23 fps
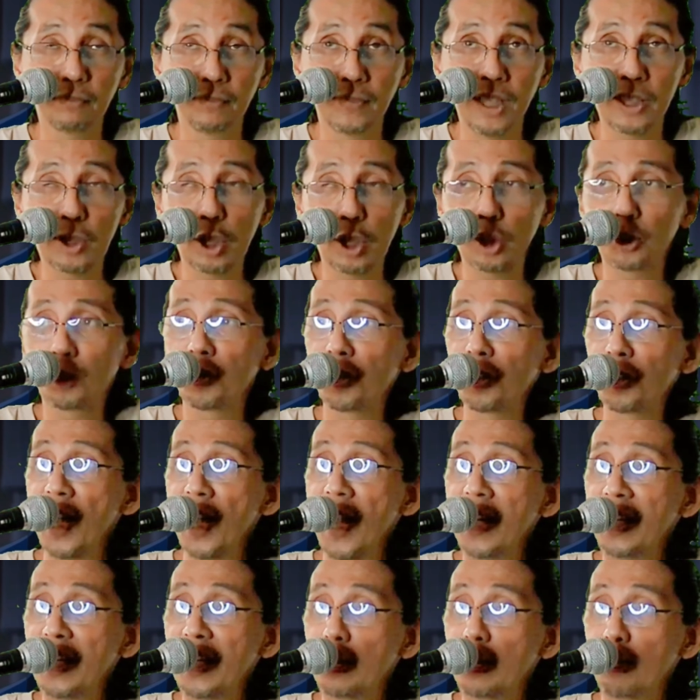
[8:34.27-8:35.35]
it's also the
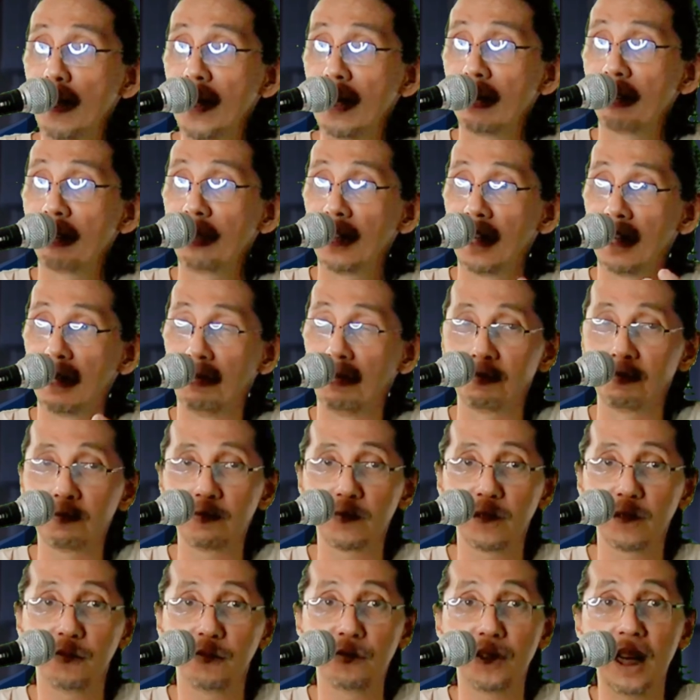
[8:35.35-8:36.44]
Chinese way of um,
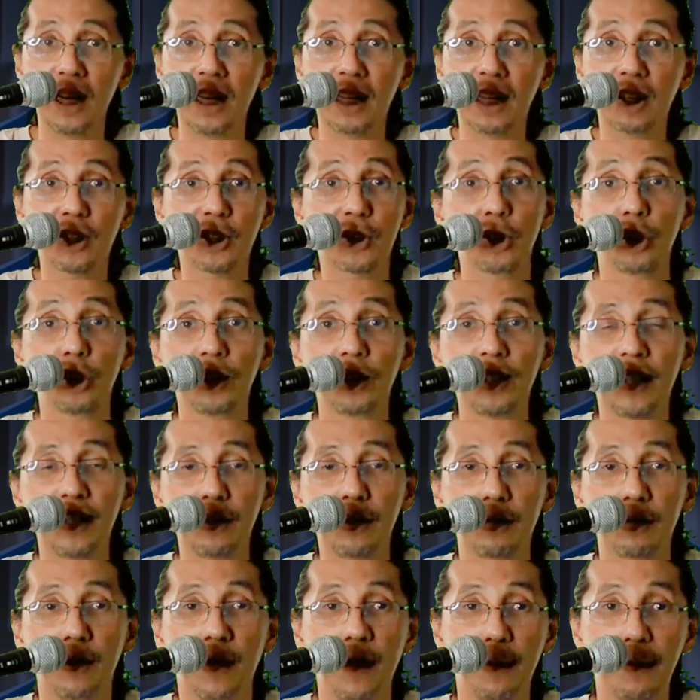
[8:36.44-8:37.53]
of telling a story. Eh?
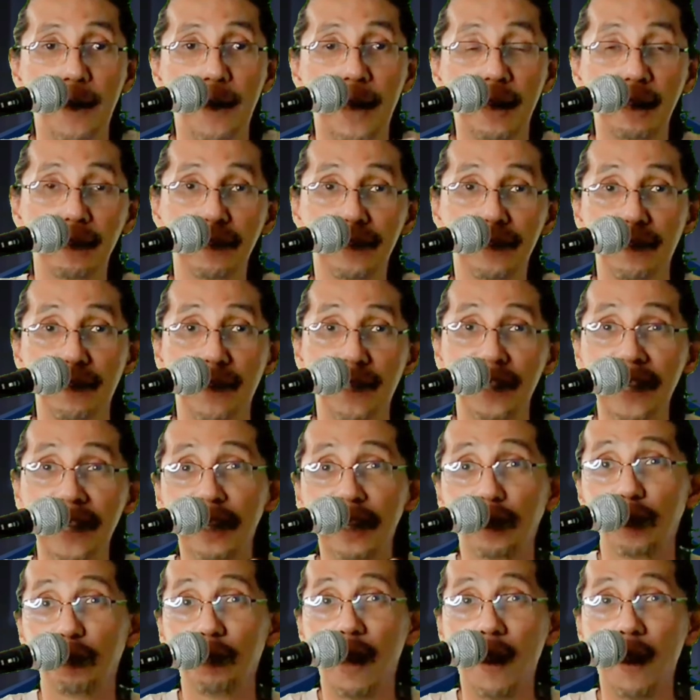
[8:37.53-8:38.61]
Yung mga parang
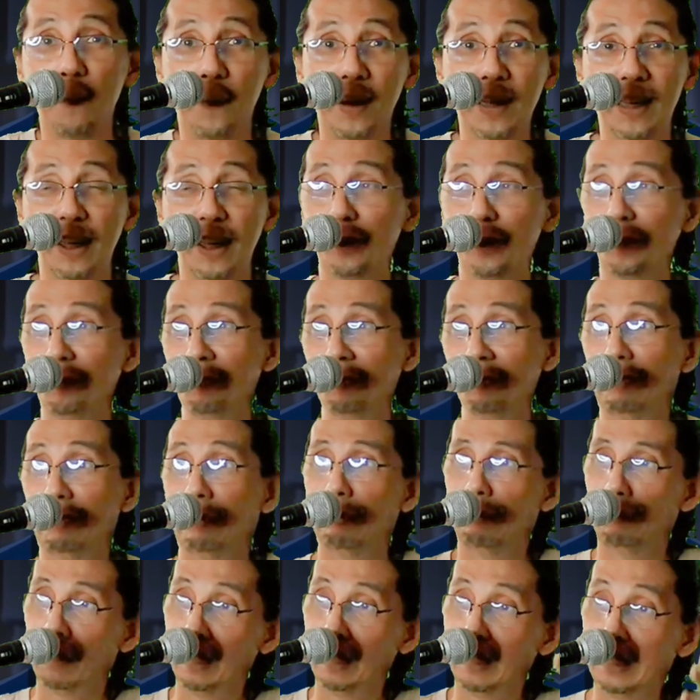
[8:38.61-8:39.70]
shadow puppet na yun,
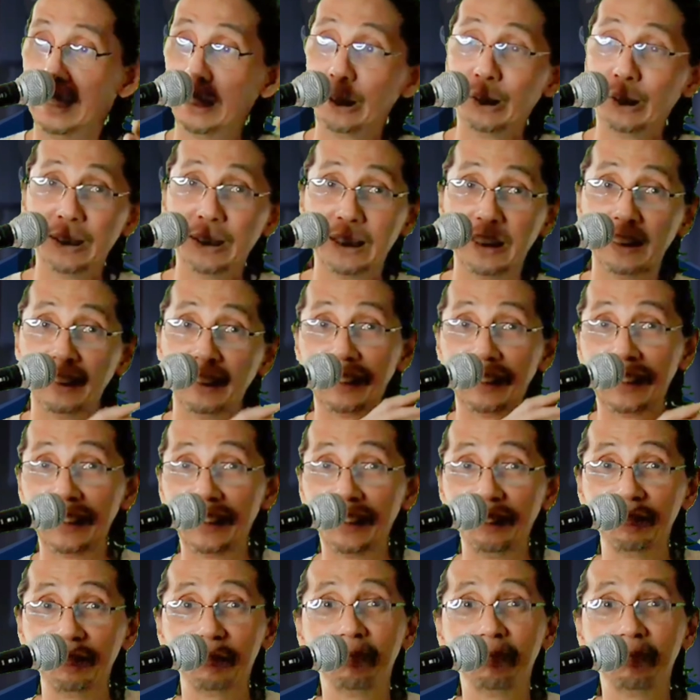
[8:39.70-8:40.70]
parang ganun, ganun, ganun.